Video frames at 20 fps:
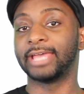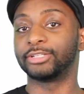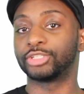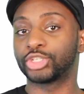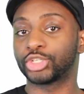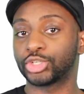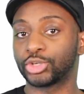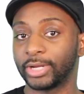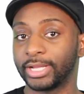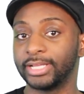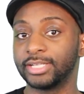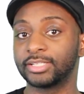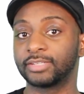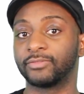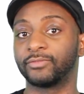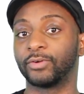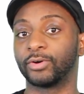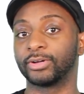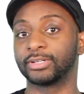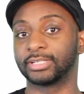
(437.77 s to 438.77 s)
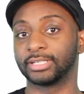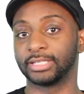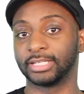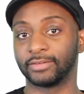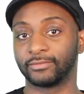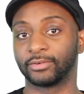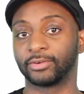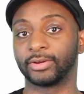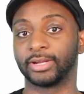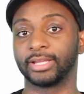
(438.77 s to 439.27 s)
and trains for
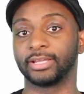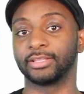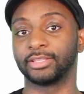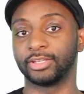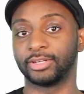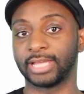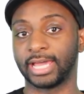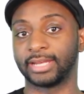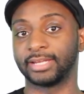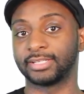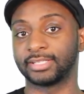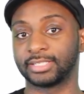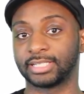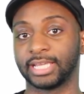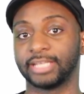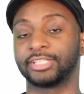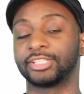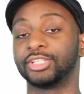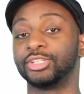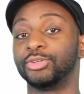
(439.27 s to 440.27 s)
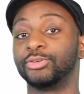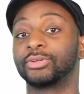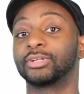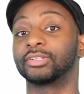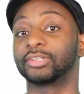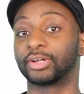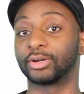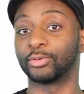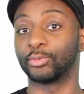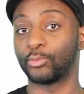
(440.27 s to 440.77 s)
delivering the United States
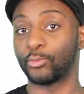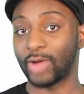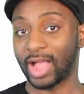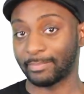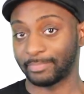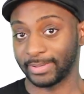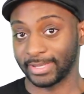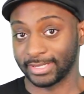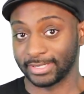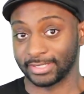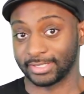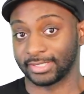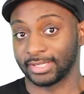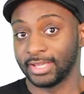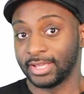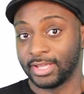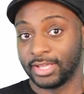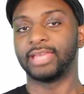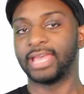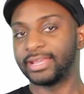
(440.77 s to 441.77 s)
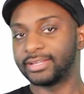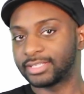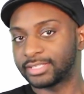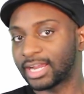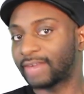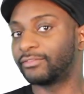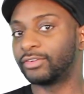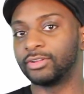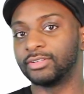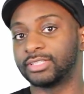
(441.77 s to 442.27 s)
nuclear weapons. And
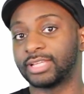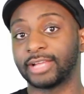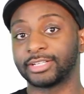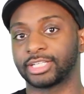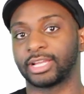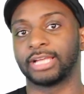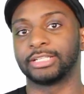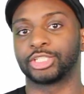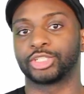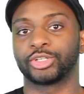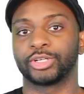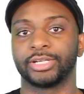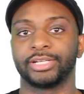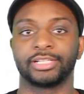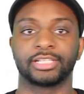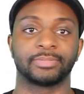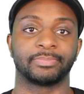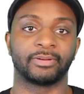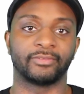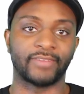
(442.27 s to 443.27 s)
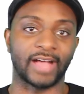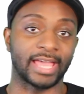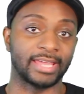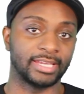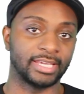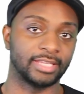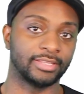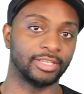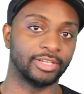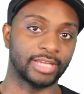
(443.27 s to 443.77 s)
several Dutch countries
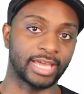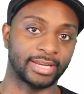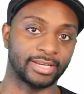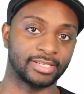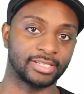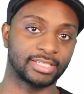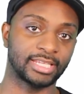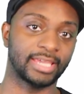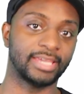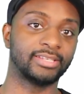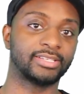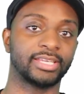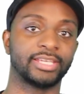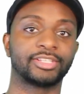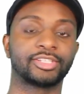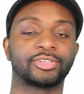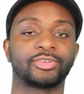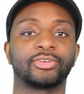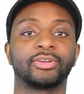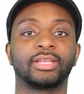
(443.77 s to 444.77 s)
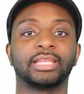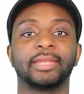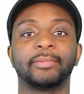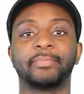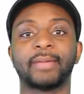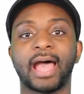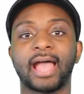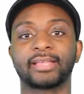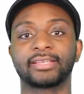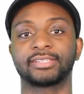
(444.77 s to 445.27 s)
provided the United States, Israel,
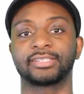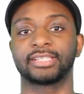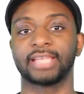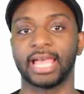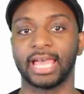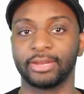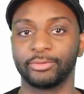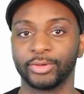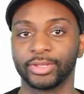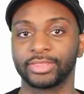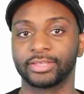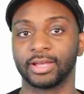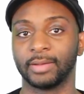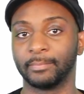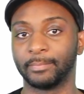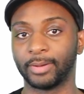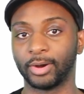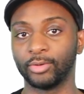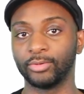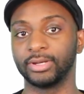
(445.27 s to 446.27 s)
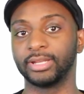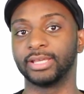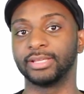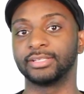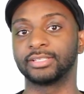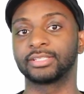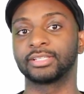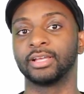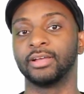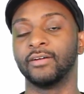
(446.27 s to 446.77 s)
and Pakistan with
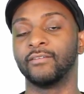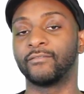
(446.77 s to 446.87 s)
components